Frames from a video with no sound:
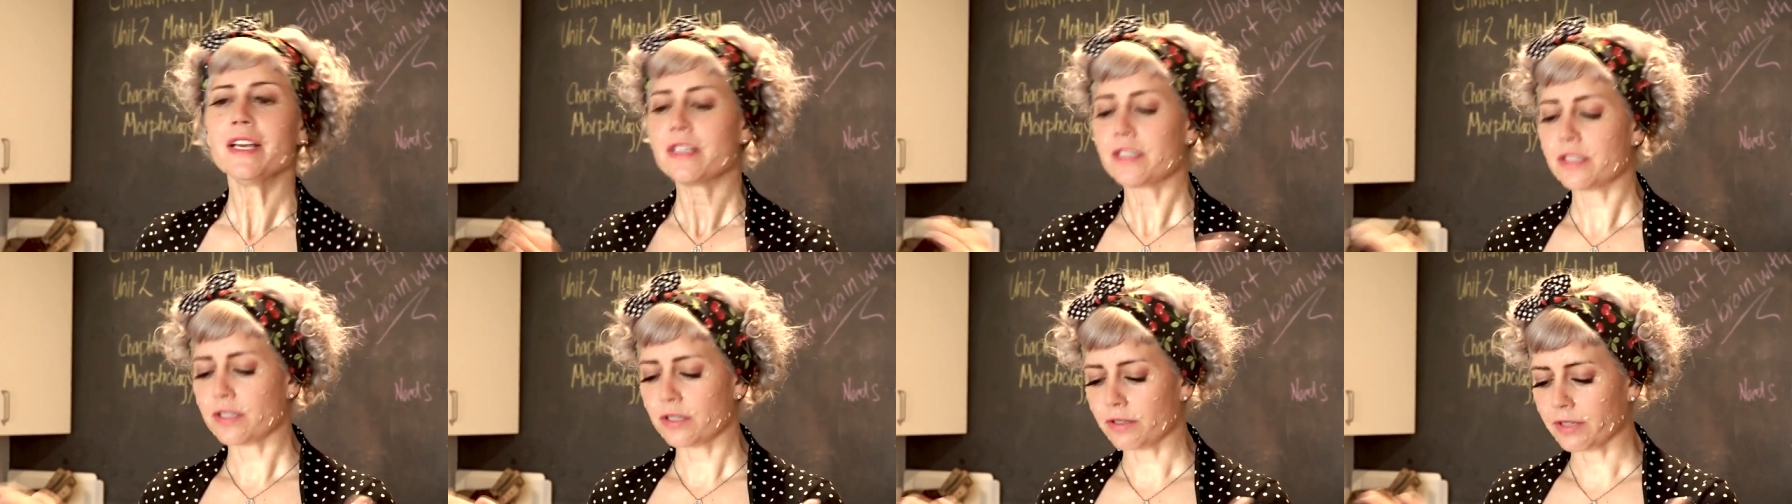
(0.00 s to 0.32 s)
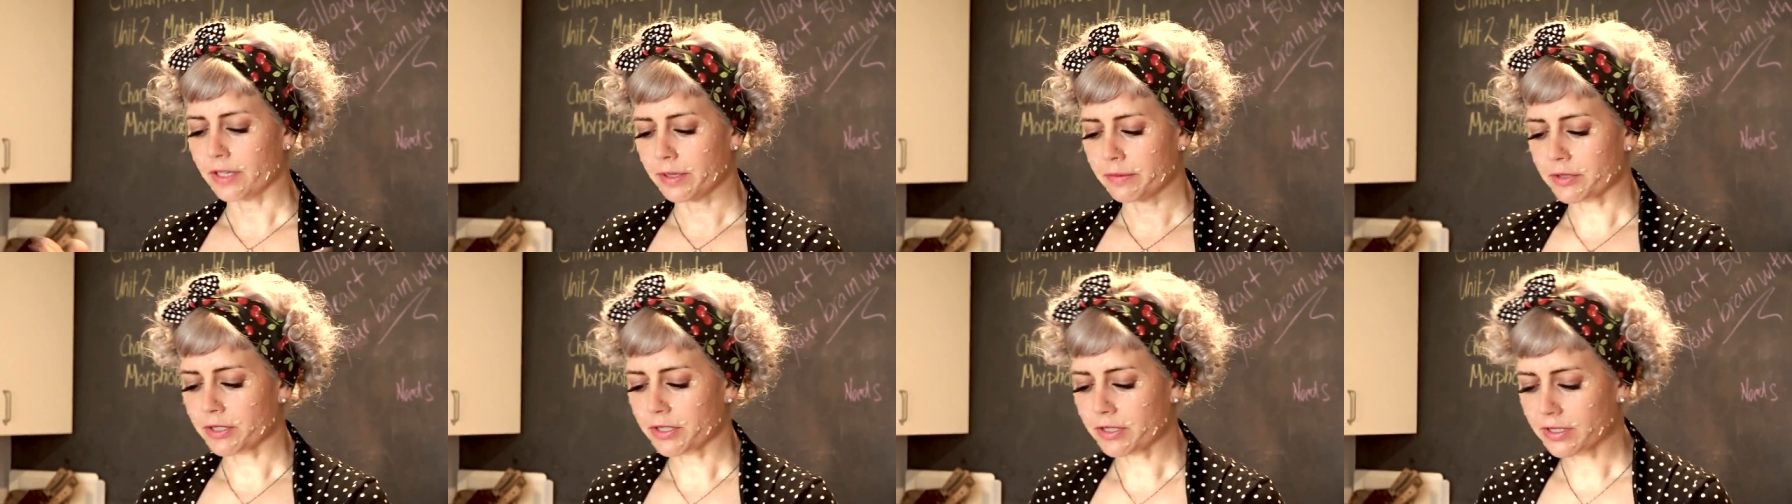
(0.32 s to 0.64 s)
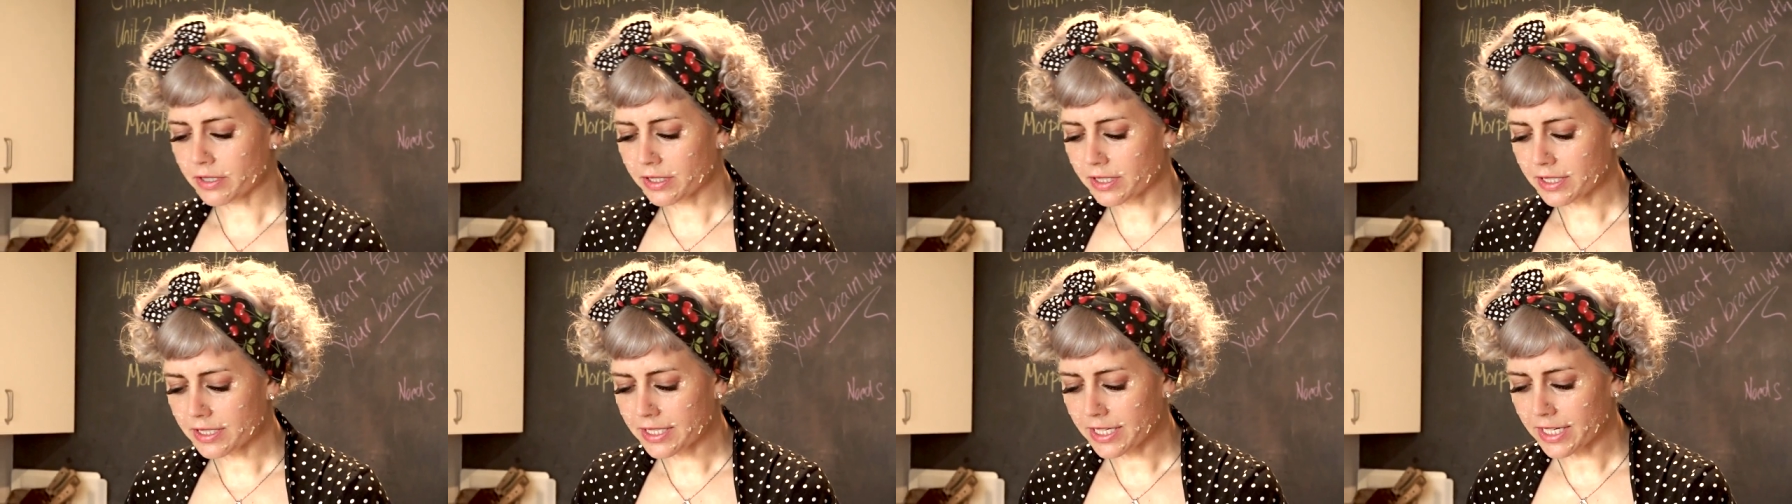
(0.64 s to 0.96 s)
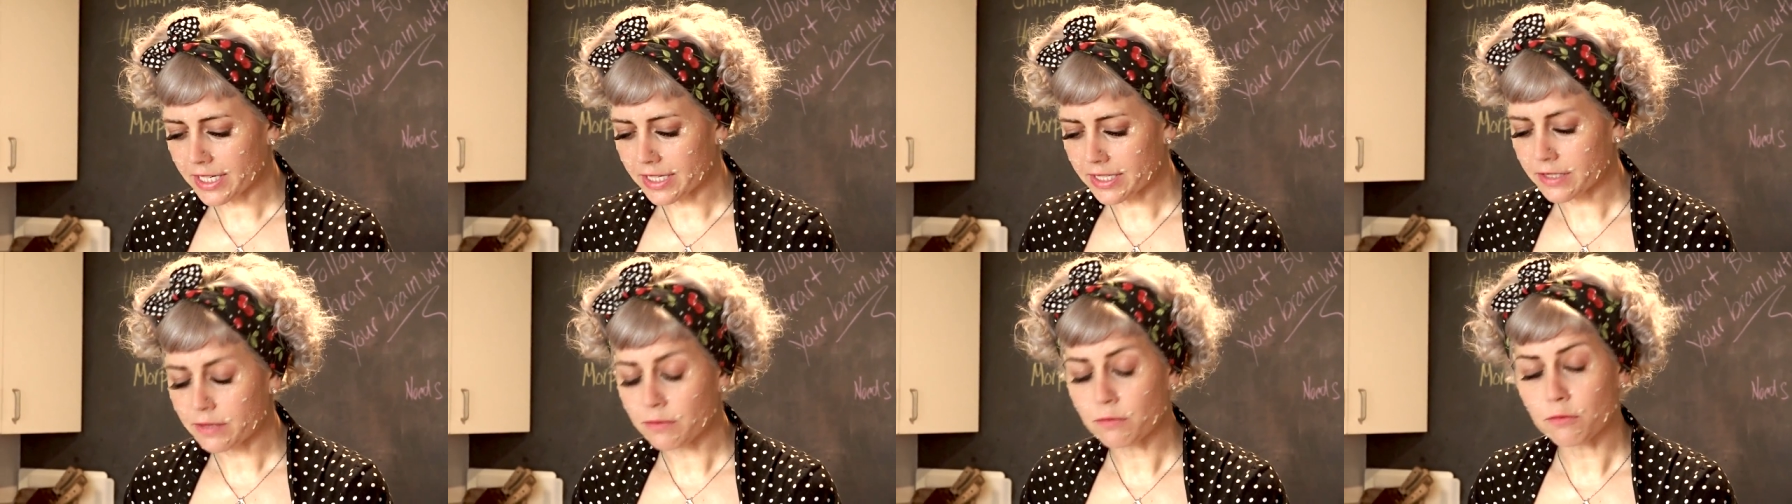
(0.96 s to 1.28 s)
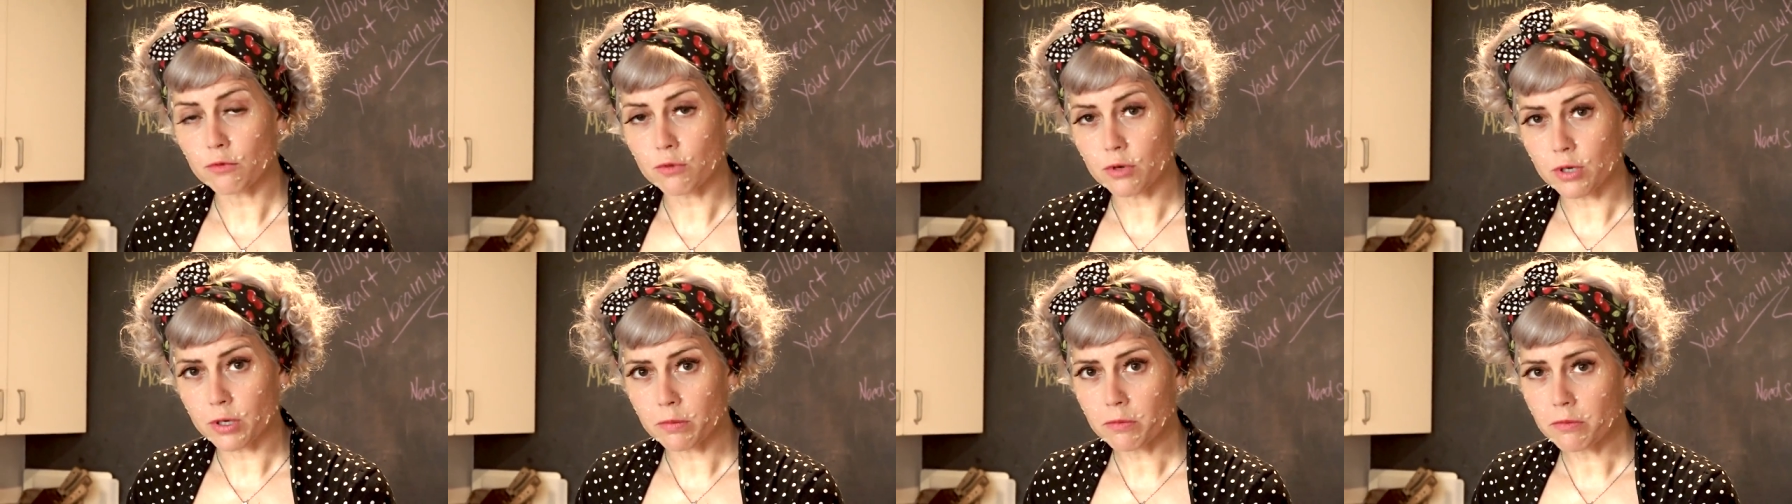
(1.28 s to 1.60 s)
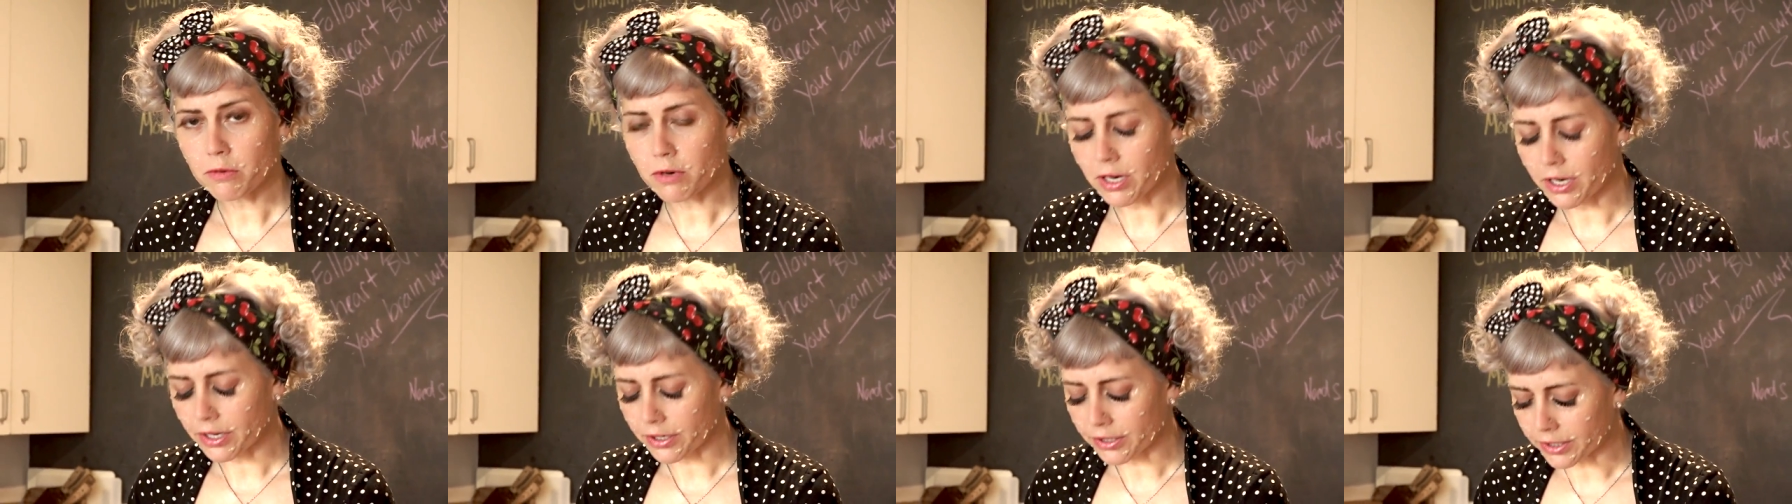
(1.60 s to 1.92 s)
So I'm just gonna take some
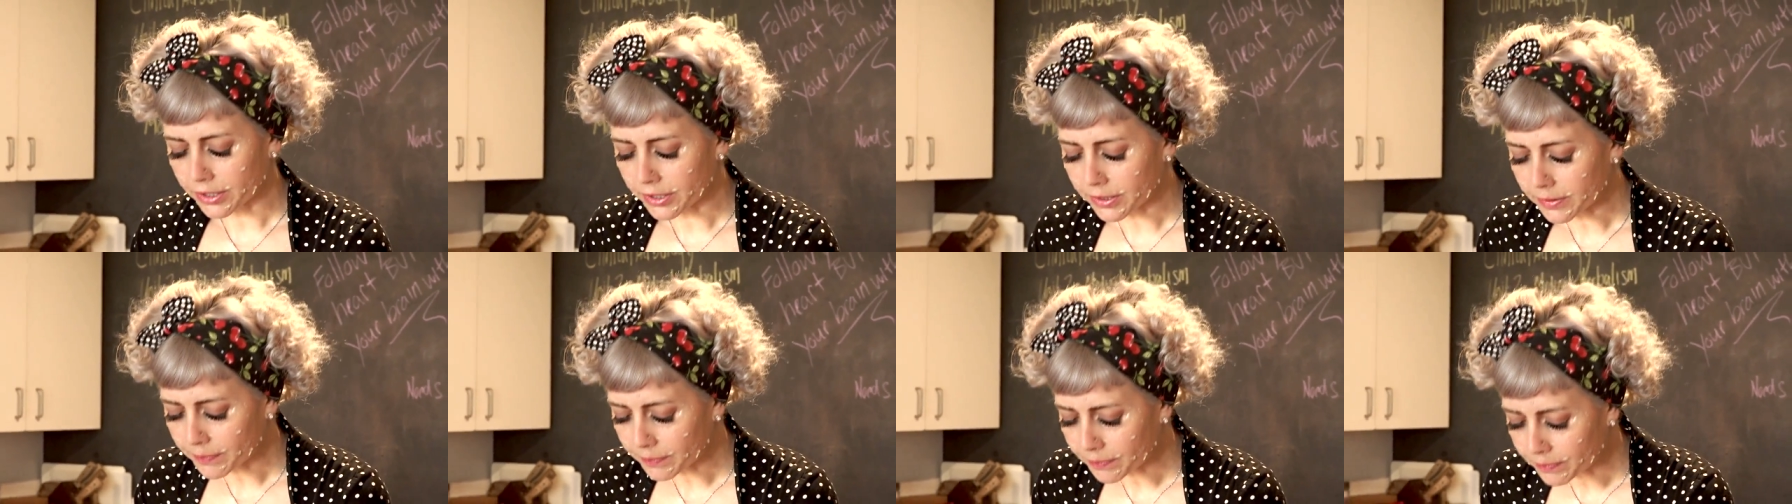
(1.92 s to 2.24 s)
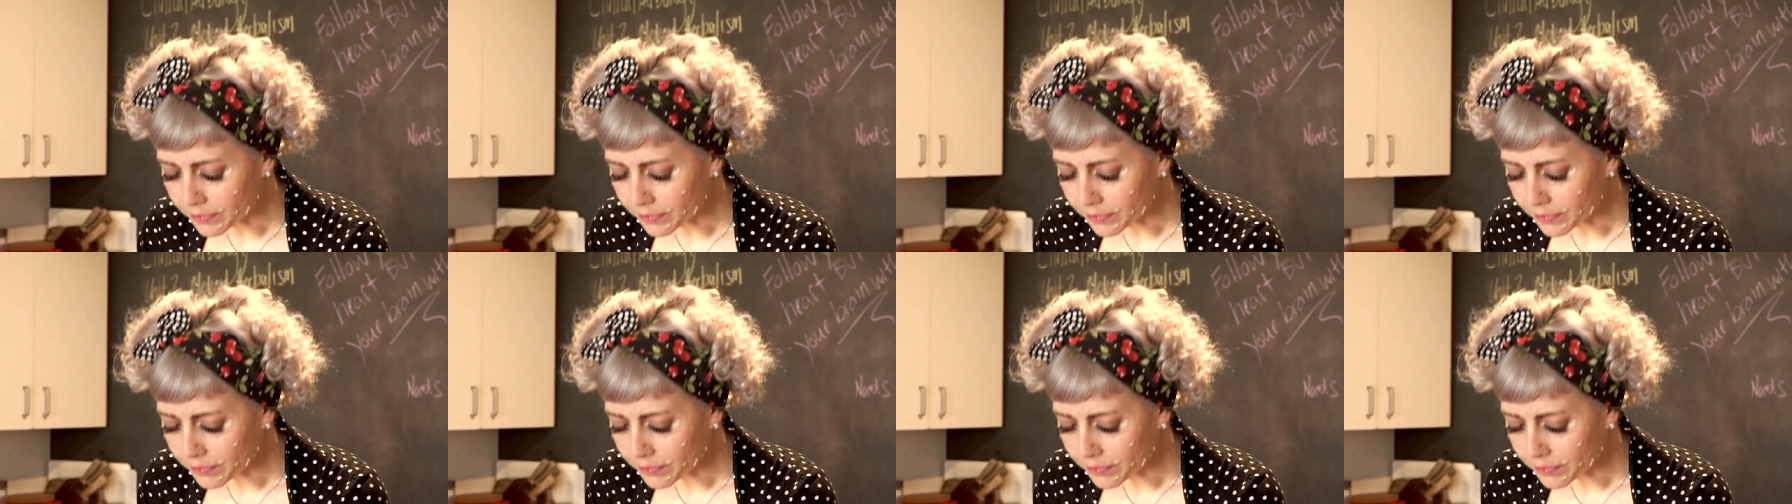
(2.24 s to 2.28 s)
warm water.